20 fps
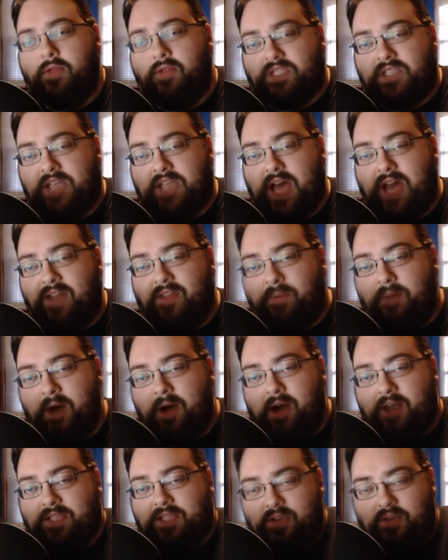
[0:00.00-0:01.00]
of the
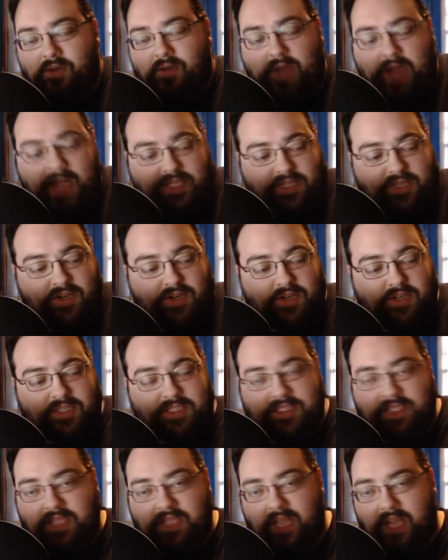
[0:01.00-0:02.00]
box that you guys
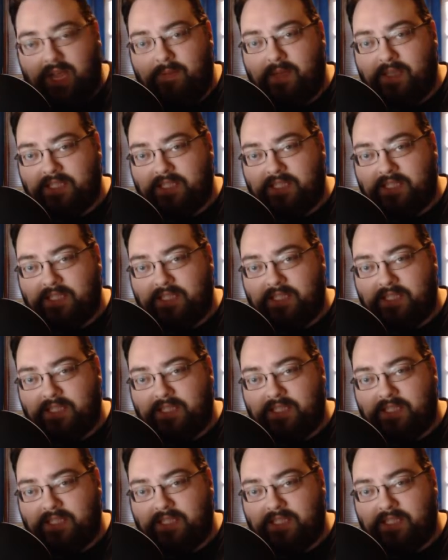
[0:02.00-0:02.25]
couldn't see